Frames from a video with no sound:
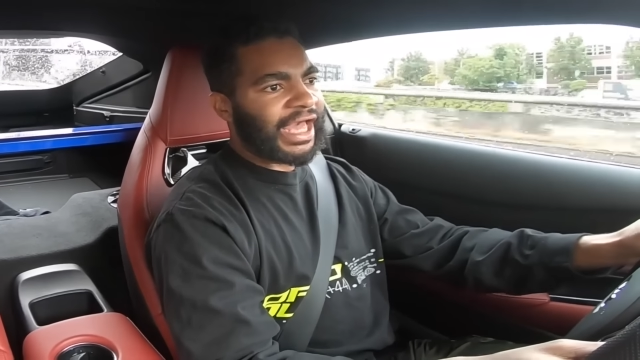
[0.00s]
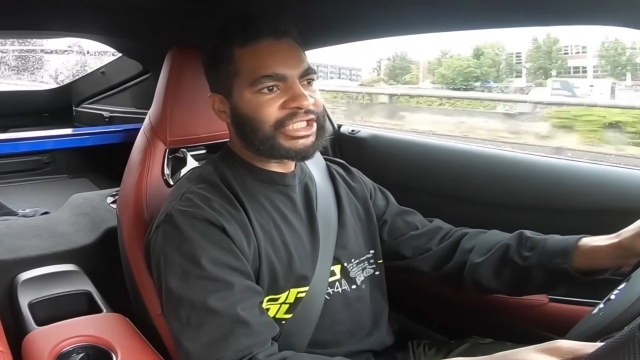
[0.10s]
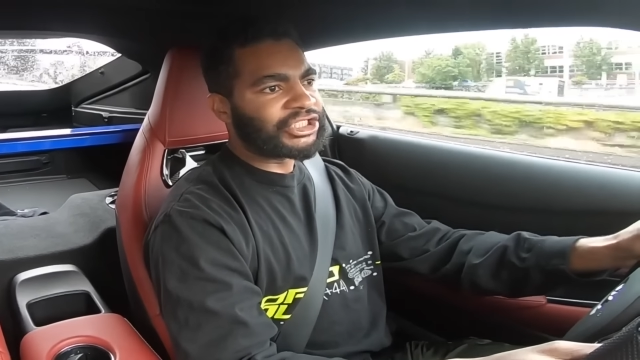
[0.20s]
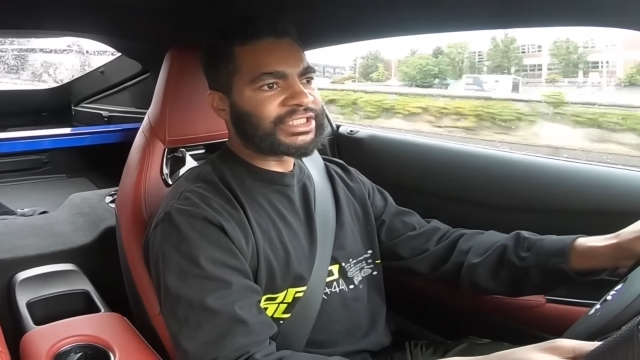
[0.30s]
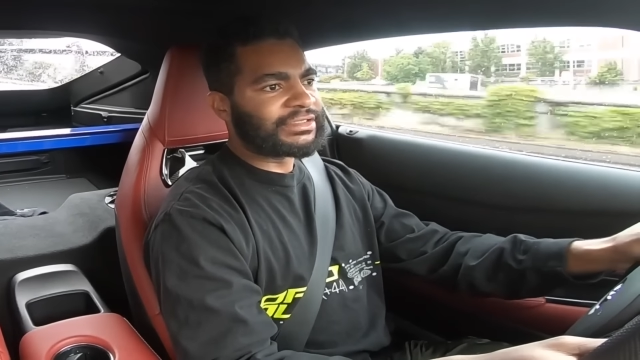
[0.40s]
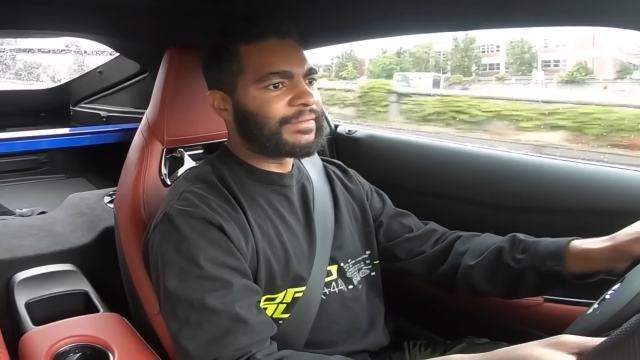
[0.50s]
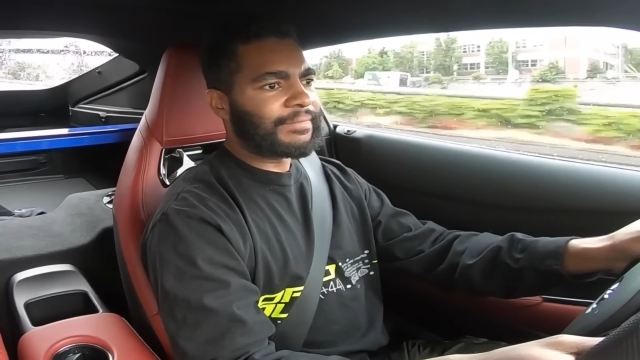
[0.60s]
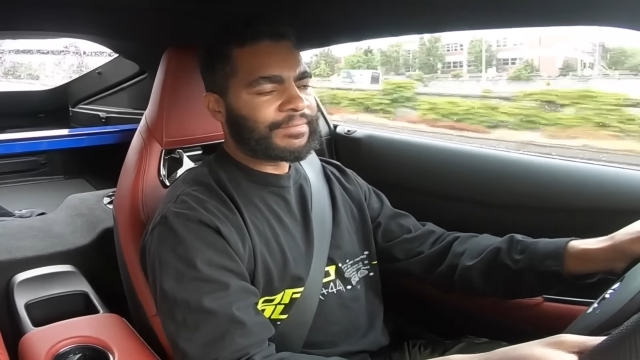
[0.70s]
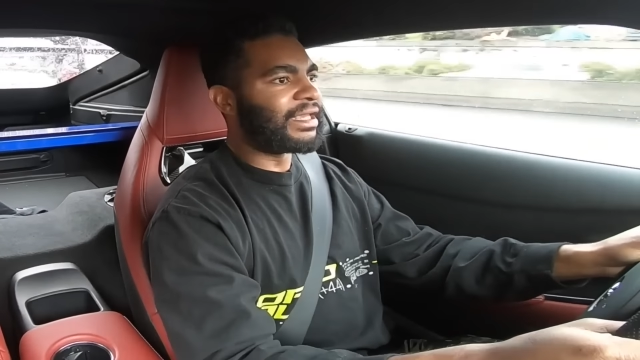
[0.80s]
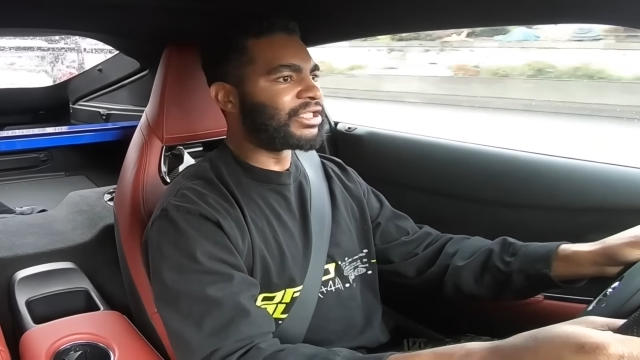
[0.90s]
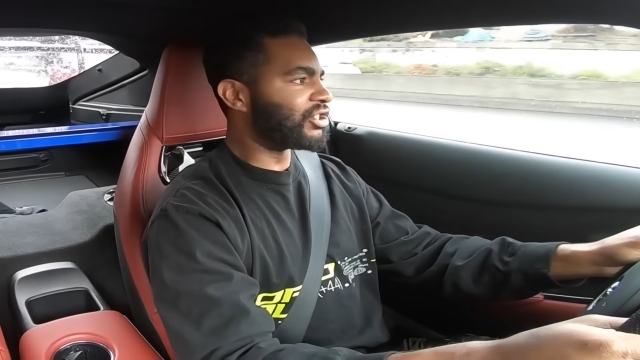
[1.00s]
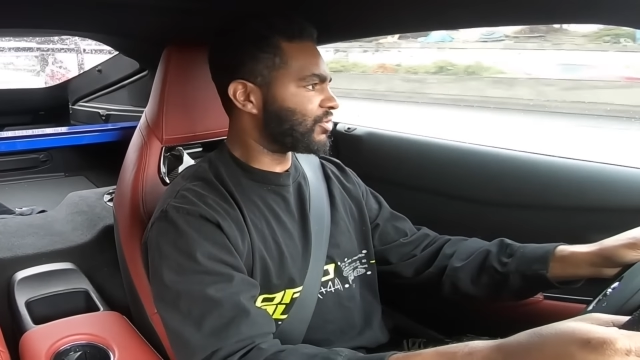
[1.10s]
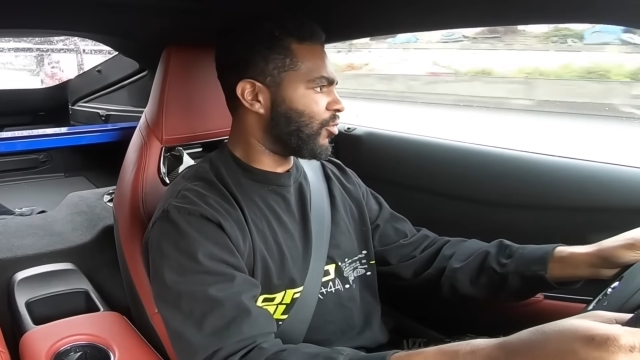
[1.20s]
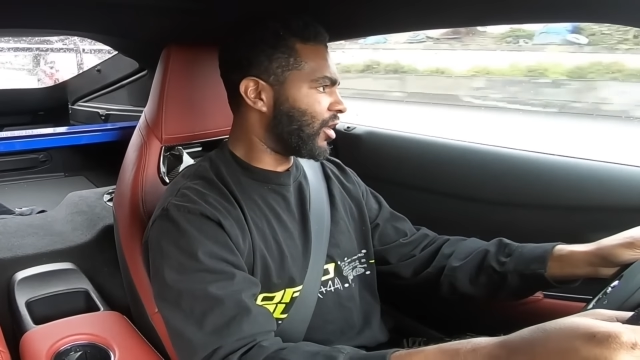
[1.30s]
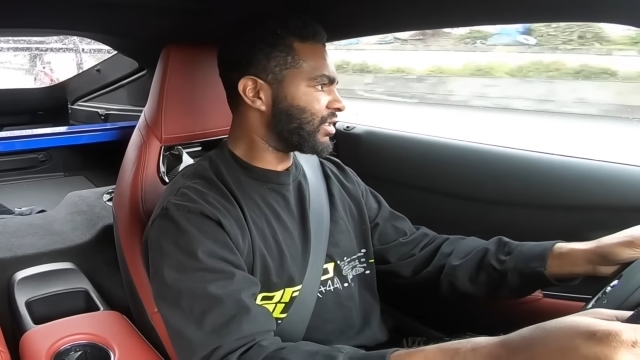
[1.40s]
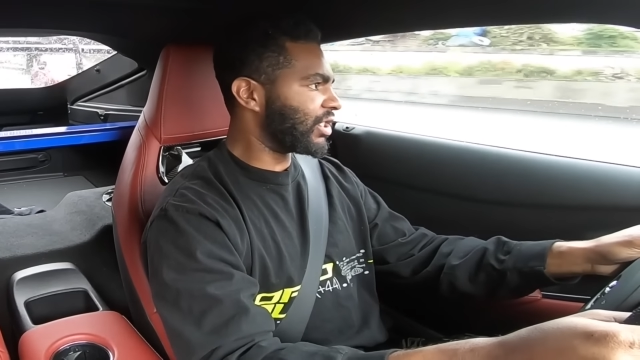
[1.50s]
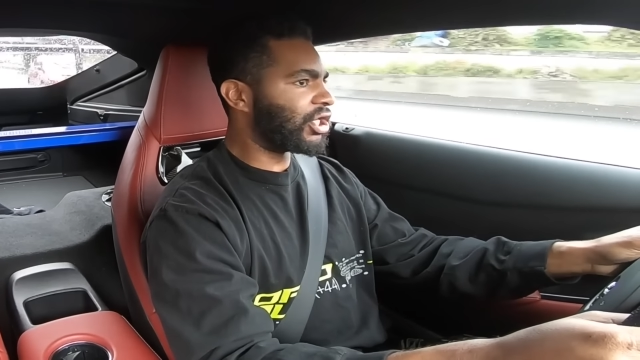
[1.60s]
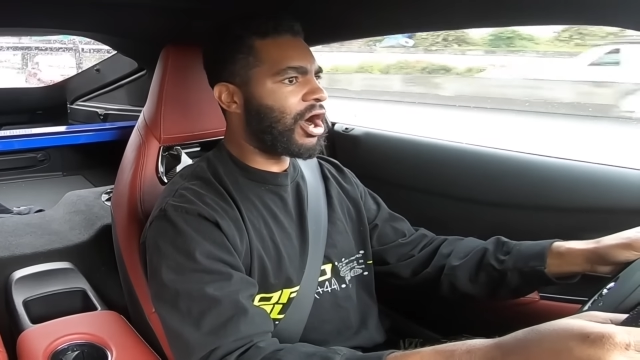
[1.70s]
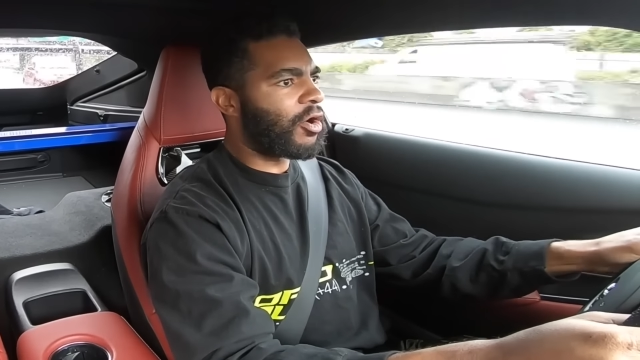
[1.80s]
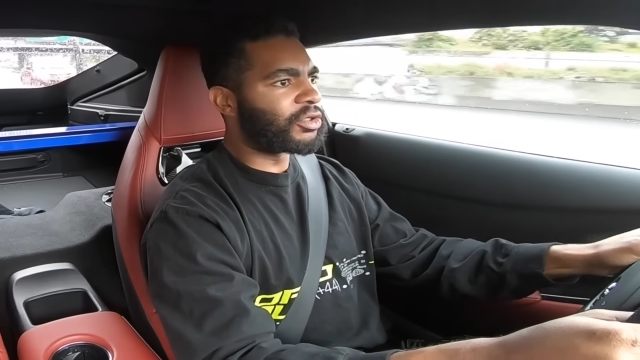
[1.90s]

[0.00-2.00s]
It just wants to go.